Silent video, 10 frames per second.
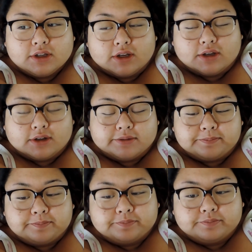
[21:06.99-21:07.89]

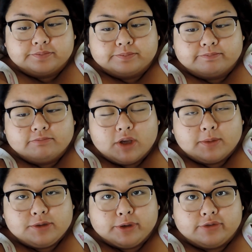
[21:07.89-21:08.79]
Um, not
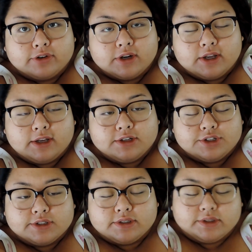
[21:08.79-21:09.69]
much planned for today,
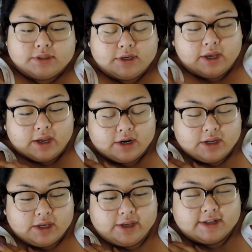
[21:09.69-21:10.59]
just
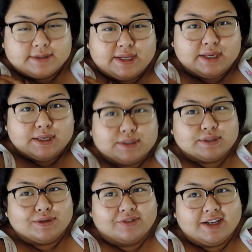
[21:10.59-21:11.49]
editing and taking
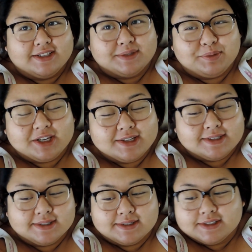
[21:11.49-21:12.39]
surveys
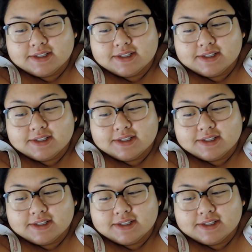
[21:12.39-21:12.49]
because